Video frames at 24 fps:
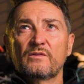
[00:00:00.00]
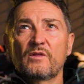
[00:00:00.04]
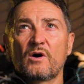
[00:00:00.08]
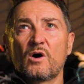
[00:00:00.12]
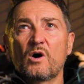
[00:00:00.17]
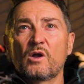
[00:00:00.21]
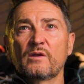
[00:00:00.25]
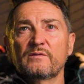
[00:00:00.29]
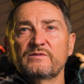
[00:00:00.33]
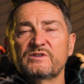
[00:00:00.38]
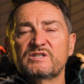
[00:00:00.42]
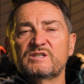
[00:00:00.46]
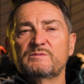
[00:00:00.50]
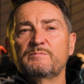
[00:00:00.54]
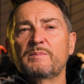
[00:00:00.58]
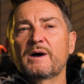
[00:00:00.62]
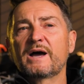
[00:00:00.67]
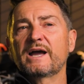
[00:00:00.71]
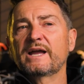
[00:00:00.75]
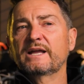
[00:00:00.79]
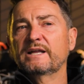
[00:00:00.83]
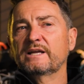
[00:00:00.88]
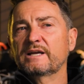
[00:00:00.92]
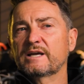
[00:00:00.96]
of
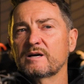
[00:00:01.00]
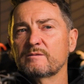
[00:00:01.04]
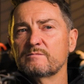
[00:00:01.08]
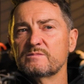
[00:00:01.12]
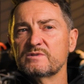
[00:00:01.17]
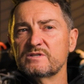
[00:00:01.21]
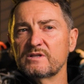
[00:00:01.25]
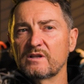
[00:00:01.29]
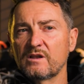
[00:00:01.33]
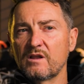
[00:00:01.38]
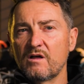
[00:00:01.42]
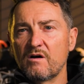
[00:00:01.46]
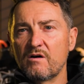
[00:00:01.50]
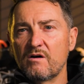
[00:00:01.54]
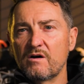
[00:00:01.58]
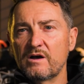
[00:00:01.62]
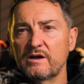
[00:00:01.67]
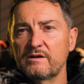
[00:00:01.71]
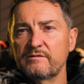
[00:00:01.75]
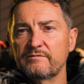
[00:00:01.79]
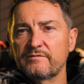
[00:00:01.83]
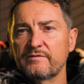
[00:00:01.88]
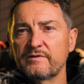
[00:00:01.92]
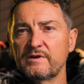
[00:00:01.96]
Spain comes
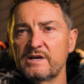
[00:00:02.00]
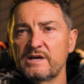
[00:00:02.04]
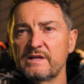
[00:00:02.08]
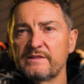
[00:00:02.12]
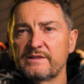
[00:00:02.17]
alive.